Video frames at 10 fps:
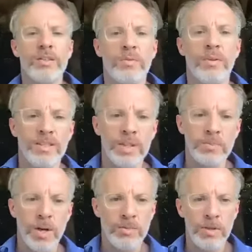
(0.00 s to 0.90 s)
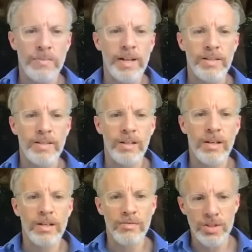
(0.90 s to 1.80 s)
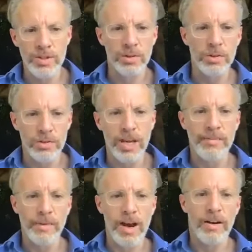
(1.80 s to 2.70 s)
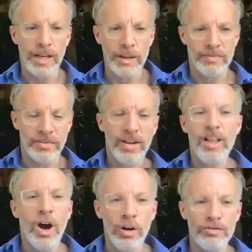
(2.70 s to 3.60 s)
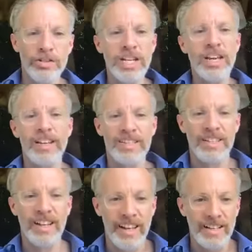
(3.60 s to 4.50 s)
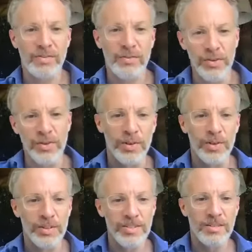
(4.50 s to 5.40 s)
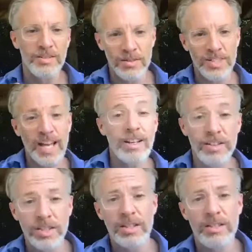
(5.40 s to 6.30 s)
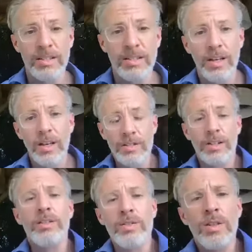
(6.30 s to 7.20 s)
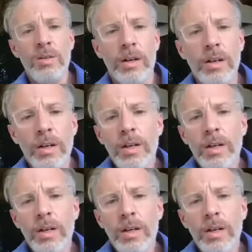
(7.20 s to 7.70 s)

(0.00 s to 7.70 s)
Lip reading: Well, actually, it's possibly better to restore your same car and keep it for 100 years than it is for. So technology is, as a consumer.